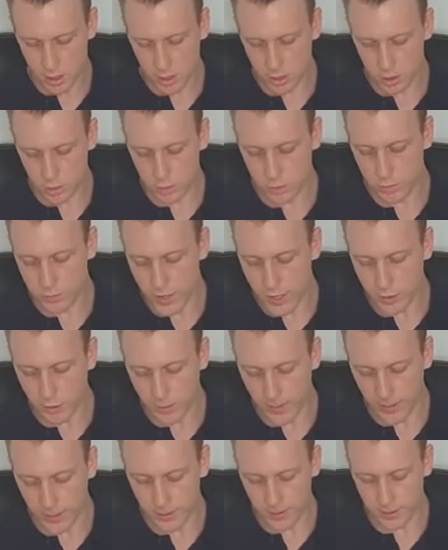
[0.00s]
You
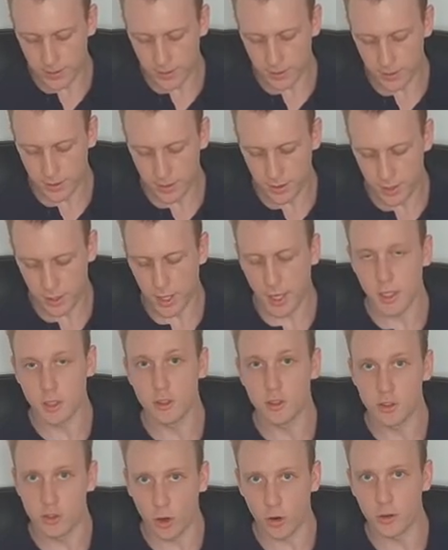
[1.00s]
evaluate it and you
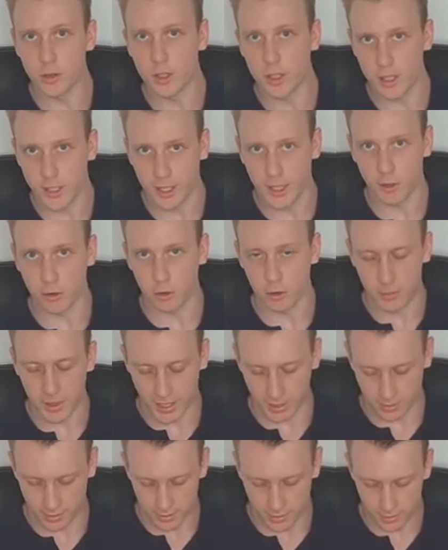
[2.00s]
don't get a
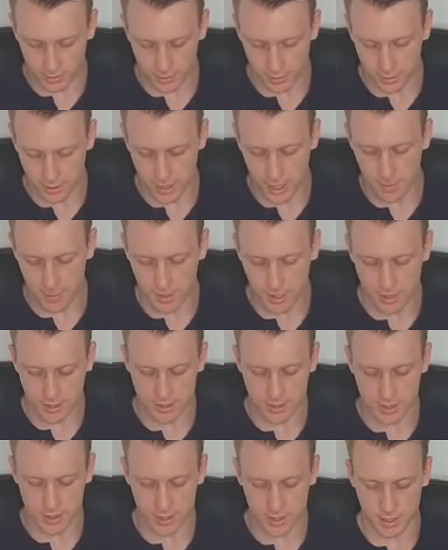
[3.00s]
remainder. That means
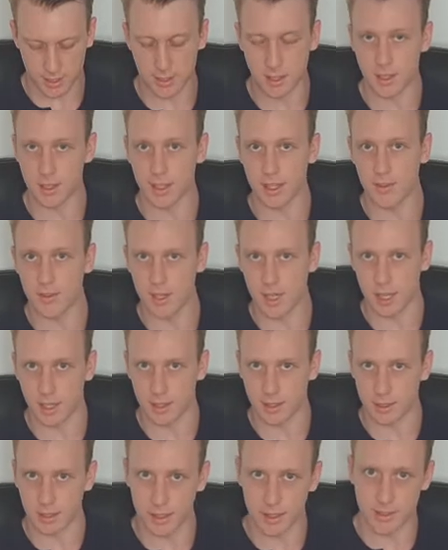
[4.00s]
that the
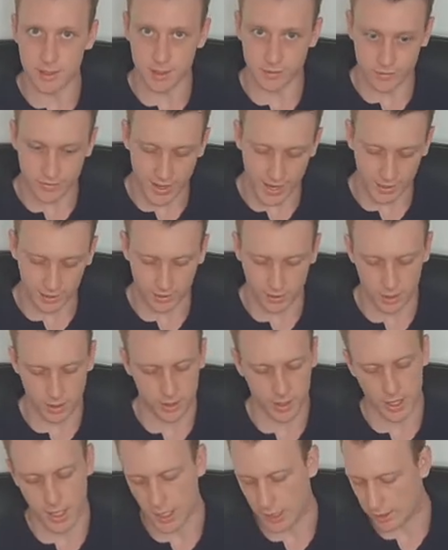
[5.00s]
dividend is a factor.
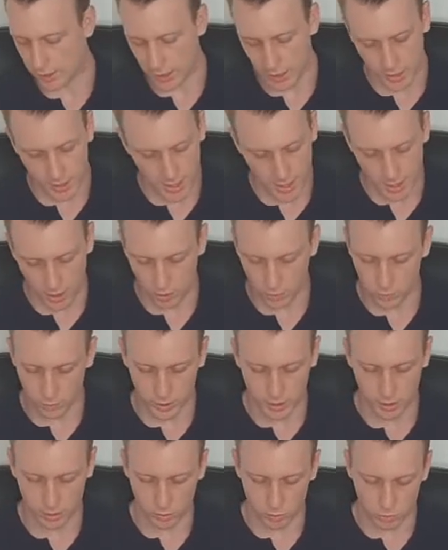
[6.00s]
And again, we
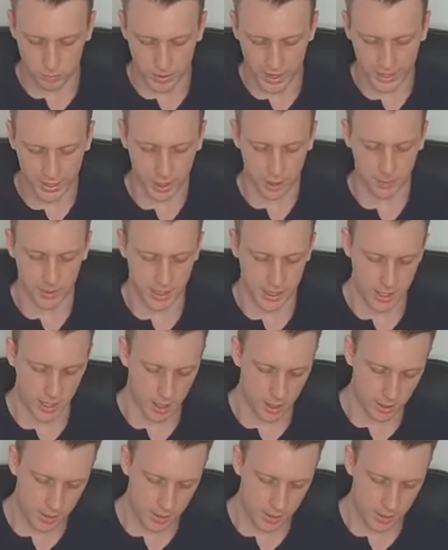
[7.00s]
can look back up here.